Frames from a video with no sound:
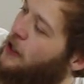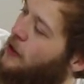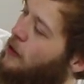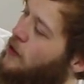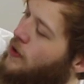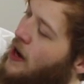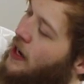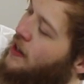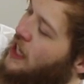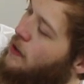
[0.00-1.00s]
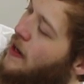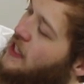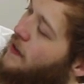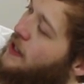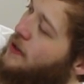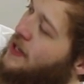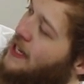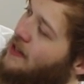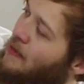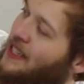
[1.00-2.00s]
good little drawing of the US, if I do say
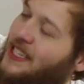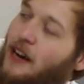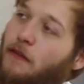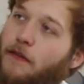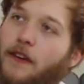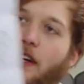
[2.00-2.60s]
so myself.